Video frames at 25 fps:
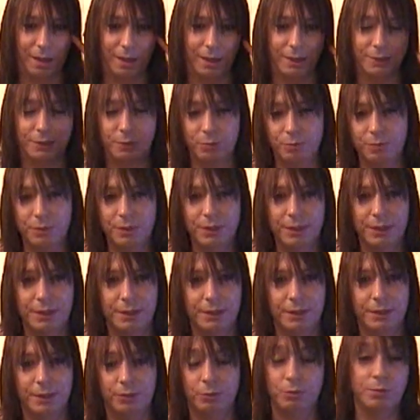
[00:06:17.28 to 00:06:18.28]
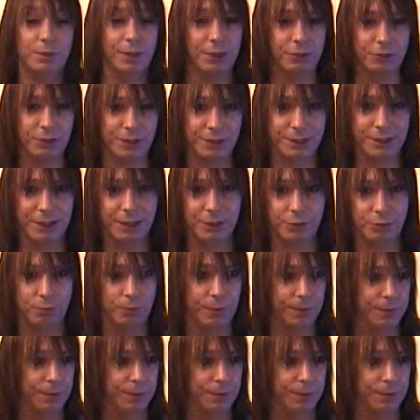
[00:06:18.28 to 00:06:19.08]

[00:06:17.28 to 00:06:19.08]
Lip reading: only a transsexual